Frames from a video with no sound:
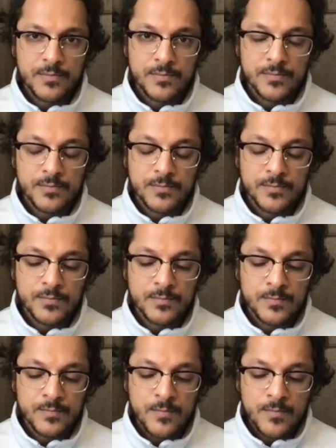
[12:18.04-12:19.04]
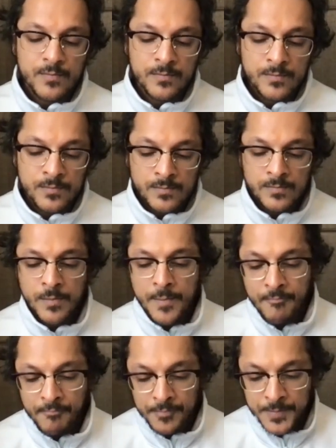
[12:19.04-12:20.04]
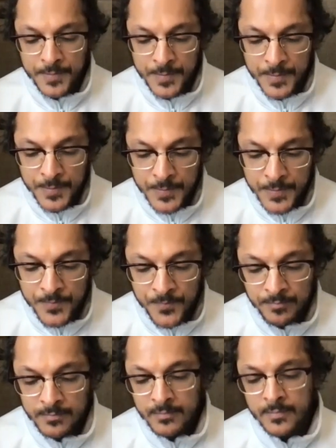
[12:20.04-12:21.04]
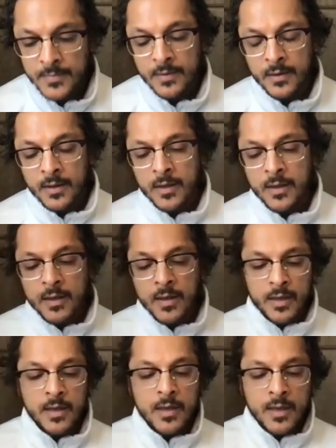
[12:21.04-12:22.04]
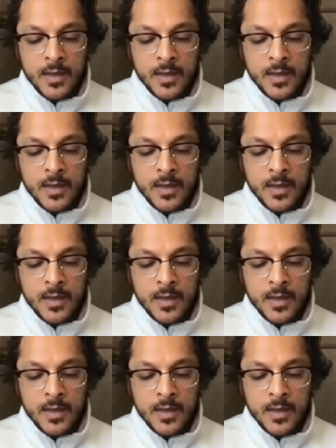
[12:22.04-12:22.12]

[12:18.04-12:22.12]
(no one is talking)